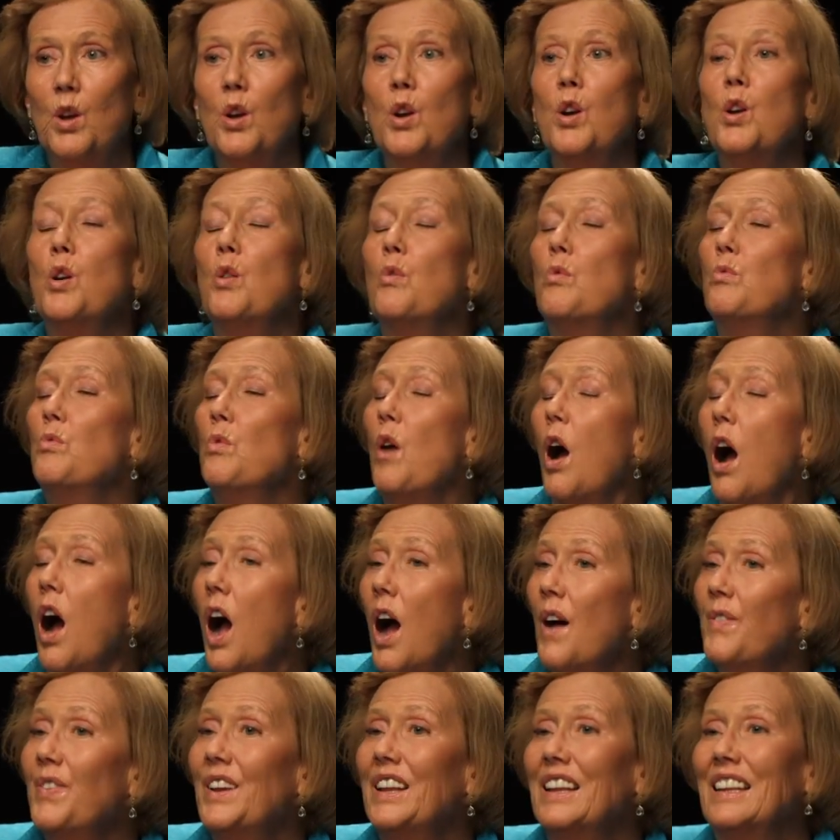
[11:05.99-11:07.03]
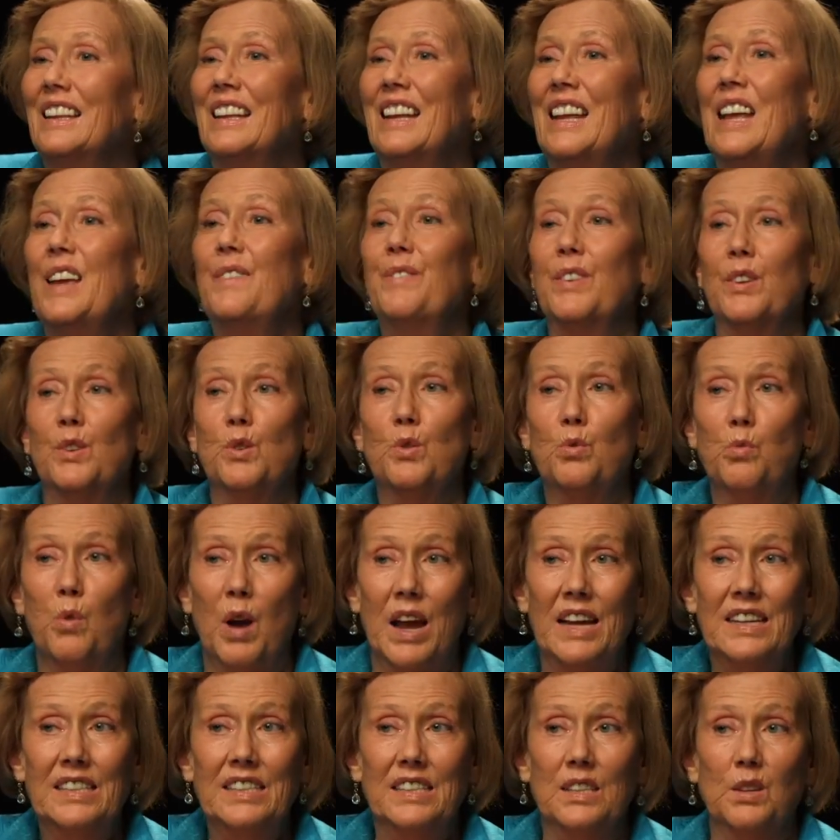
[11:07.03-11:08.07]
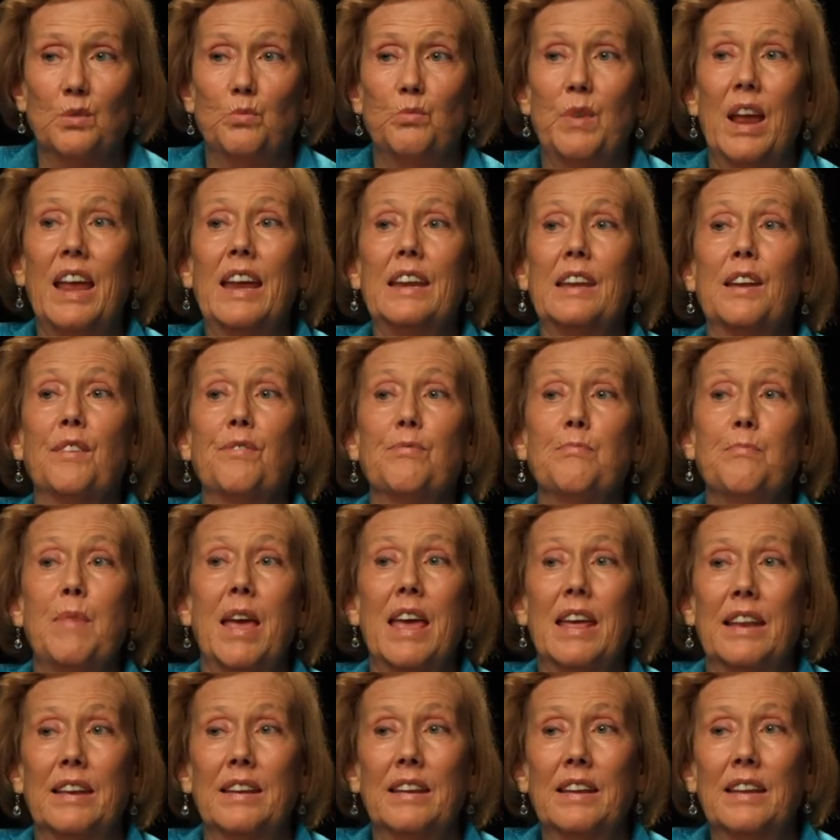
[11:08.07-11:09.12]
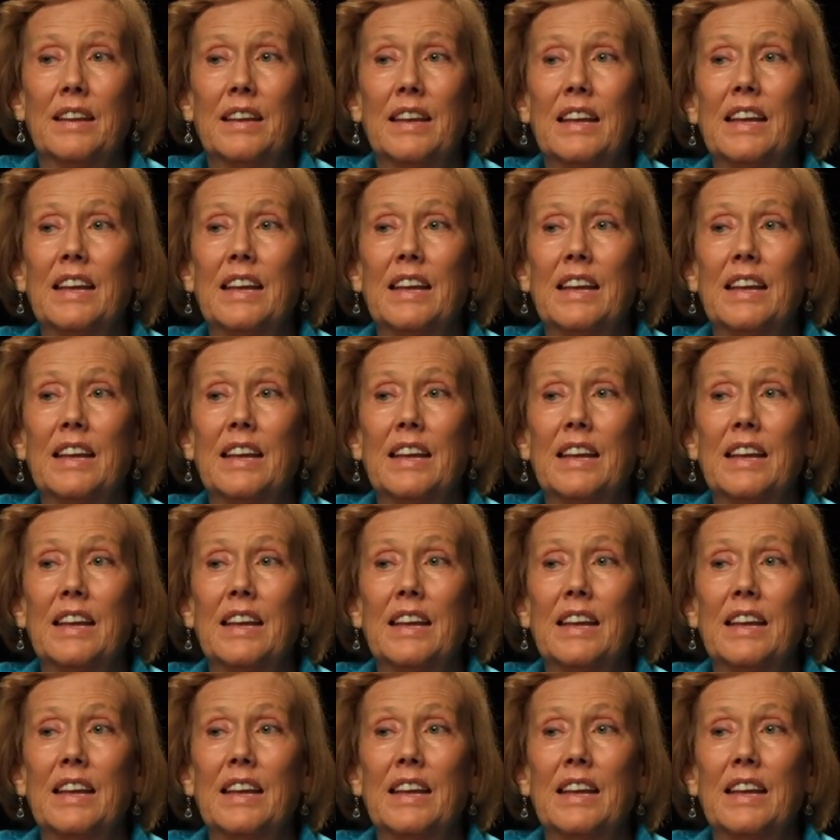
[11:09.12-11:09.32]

who often leave at twice the rate of men,